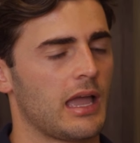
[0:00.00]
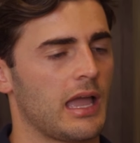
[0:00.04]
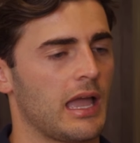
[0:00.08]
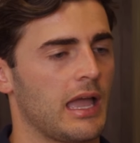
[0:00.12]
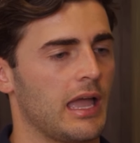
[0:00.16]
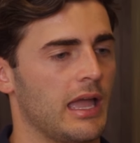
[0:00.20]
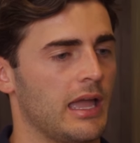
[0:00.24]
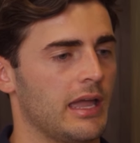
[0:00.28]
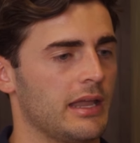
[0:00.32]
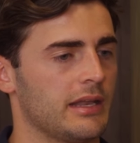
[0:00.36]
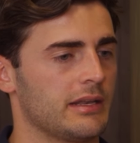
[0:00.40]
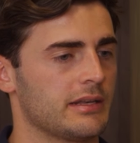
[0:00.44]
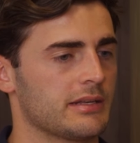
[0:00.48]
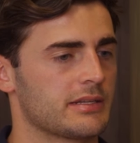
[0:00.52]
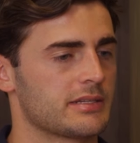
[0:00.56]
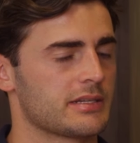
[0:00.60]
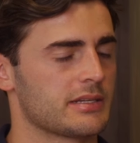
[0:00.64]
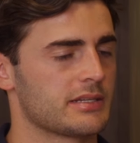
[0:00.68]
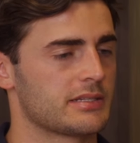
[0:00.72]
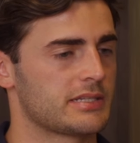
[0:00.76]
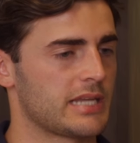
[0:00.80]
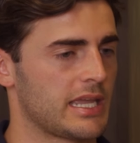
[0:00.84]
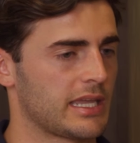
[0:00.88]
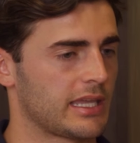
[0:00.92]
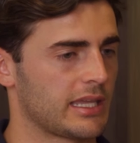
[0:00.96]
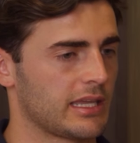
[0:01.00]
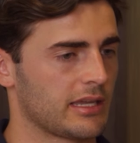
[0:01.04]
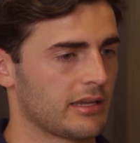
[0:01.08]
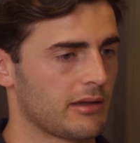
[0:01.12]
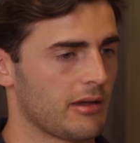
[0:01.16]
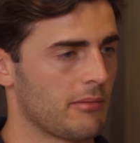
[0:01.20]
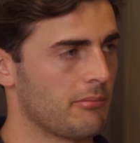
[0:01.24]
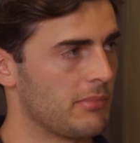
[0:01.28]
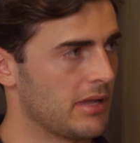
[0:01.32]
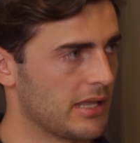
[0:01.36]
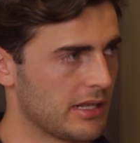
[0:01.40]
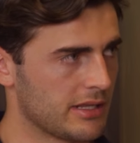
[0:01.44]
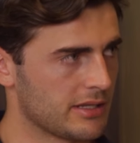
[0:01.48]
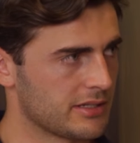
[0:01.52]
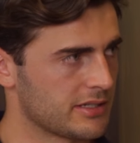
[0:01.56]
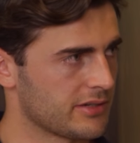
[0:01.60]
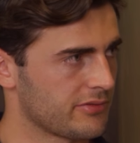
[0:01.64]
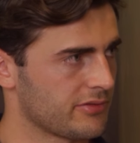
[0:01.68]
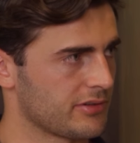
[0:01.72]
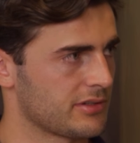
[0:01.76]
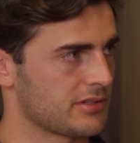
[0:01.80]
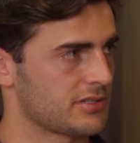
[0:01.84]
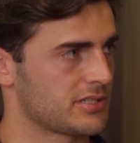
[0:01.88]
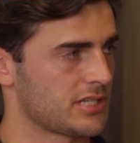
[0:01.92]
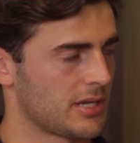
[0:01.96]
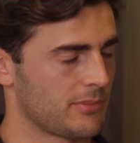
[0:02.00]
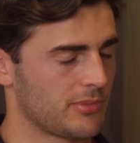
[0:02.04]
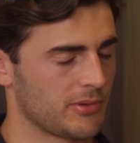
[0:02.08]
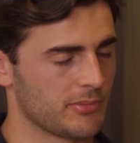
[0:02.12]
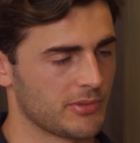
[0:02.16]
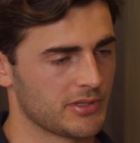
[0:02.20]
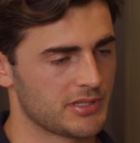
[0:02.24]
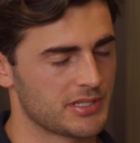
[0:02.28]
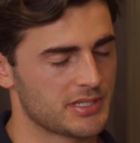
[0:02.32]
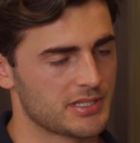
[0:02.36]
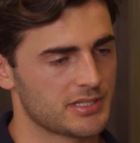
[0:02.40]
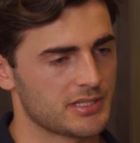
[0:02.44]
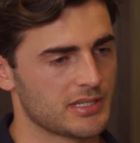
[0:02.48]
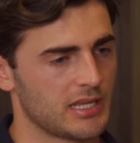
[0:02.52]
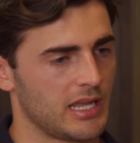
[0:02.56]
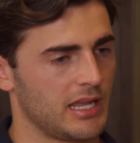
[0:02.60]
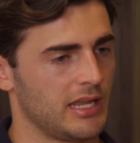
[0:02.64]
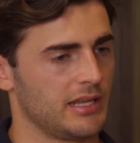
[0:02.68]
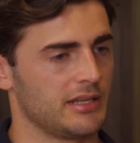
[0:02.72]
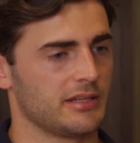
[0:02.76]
and taking 1 million different supplements